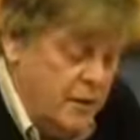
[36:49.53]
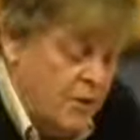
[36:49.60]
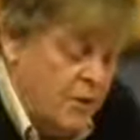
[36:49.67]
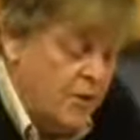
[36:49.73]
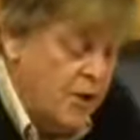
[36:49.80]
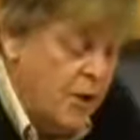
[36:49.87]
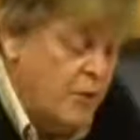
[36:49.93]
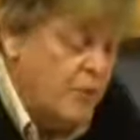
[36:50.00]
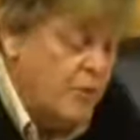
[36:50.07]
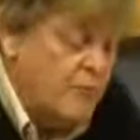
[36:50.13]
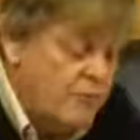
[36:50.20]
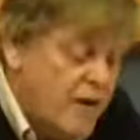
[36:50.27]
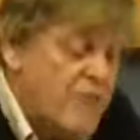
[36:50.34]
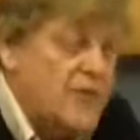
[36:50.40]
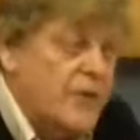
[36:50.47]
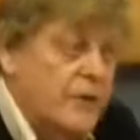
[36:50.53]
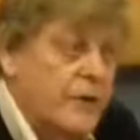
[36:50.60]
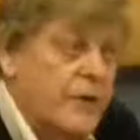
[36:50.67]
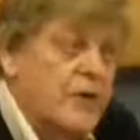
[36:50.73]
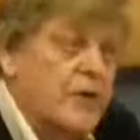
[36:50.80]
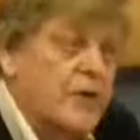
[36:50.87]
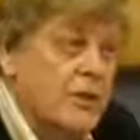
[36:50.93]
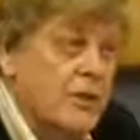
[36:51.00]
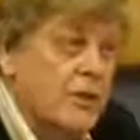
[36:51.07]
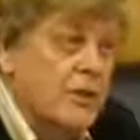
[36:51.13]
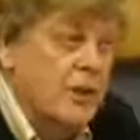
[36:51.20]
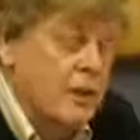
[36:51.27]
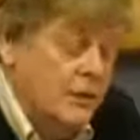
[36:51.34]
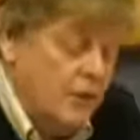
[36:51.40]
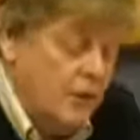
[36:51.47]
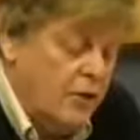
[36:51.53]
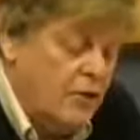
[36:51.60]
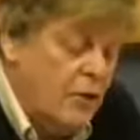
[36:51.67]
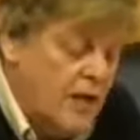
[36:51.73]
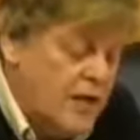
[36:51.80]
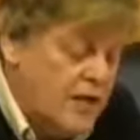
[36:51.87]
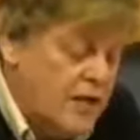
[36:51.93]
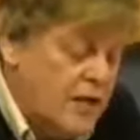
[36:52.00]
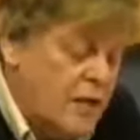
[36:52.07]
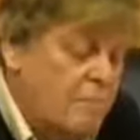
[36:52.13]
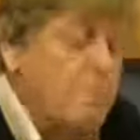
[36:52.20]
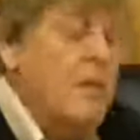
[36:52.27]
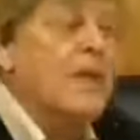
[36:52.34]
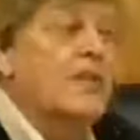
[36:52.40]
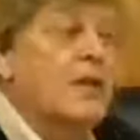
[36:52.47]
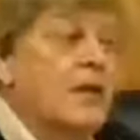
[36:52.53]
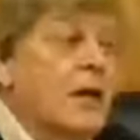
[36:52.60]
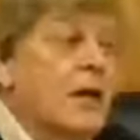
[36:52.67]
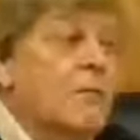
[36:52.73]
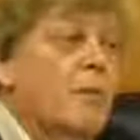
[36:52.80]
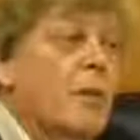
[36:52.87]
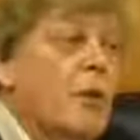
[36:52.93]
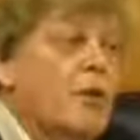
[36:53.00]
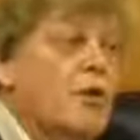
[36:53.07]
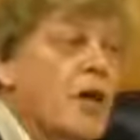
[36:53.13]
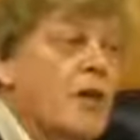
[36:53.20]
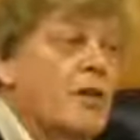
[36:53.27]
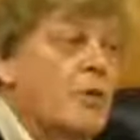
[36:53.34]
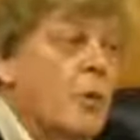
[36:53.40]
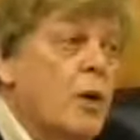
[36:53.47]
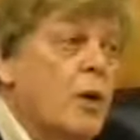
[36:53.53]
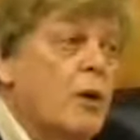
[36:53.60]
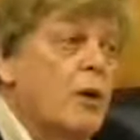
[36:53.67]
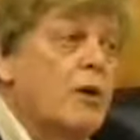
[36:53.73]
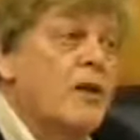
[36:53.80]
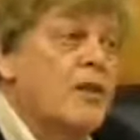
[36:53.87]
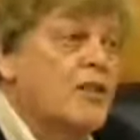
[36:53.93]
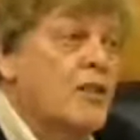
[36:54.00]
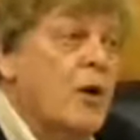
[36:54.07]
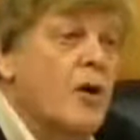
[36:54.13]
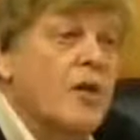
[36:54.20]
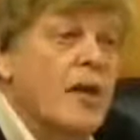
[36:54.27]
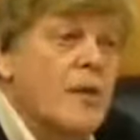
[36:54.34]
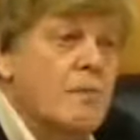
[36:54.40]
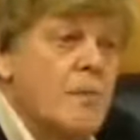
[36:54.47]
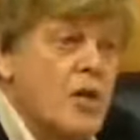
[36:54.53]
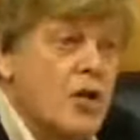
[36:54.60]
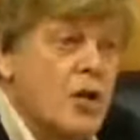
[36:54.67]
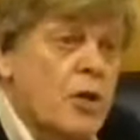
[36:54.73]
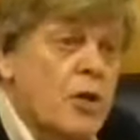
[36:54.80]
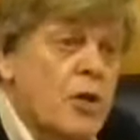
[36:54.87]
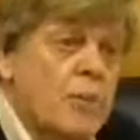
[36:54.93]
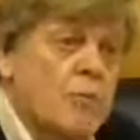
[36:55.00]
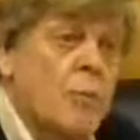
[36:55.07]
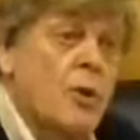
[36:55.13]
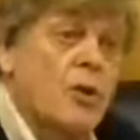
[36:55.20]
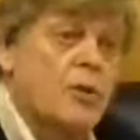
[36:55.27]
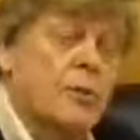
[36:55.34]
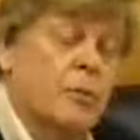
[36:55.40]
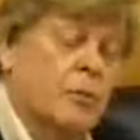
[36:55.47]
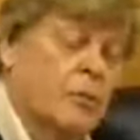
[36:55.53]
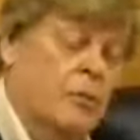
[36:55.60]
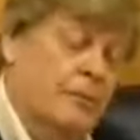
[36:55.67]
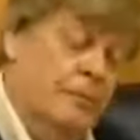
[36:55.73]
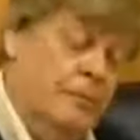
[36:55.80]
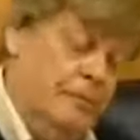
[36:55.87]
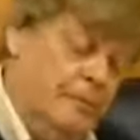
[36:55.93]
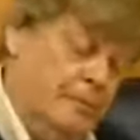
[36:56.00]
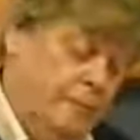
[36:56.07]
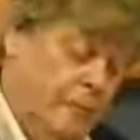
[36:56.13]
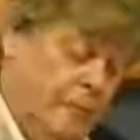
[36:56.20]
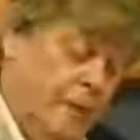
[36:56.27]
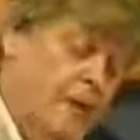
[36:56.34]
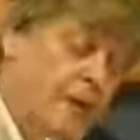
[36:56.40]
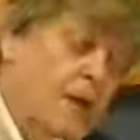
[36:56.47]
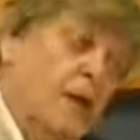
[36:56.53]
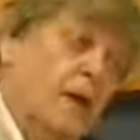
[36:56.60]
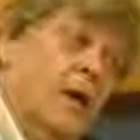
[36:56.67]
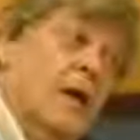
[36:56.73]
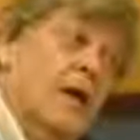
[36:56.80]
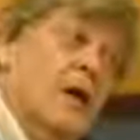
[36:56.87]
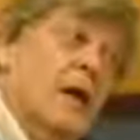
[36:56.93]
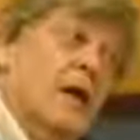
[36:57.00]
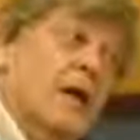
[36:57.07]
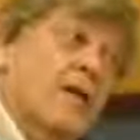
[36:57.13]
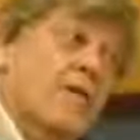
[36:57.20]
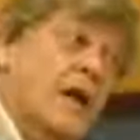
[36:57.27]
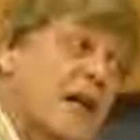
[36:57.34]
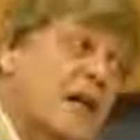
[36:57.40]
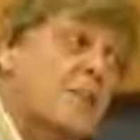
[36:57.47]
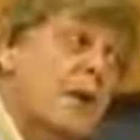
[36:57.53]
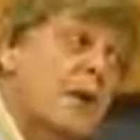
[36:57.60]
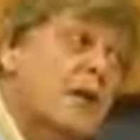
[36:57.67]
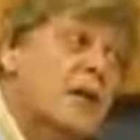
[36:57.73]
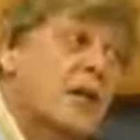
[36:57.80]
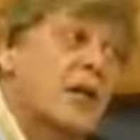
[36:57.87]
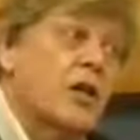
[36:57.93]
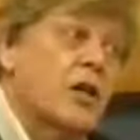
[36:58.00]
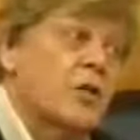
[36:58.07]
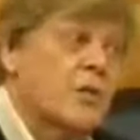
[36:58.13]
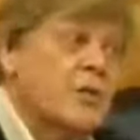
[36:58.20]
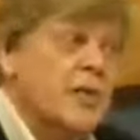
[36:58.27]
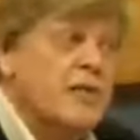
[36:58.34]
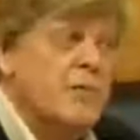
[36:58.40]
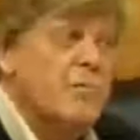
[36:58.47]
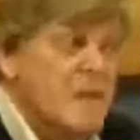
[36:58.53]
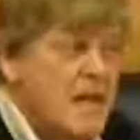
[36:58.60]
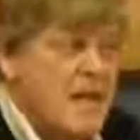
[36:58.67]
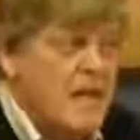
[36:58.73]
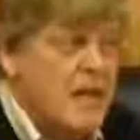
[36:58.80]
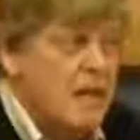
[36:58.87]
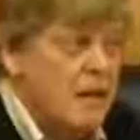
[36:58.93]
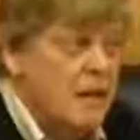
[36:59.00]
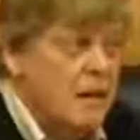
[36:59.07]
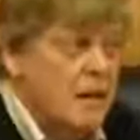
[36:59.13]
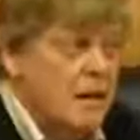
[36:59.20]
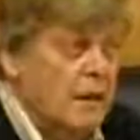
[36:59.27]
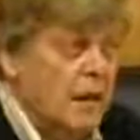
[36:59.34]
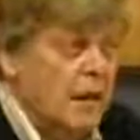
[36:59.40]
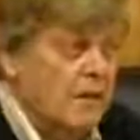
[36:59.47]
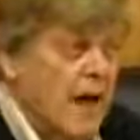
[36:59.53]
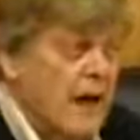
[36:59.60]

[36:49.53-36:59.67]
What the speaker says: to show the rest of us that creating a better and more just world is not a mission impossible. Now, if anybody accuses me of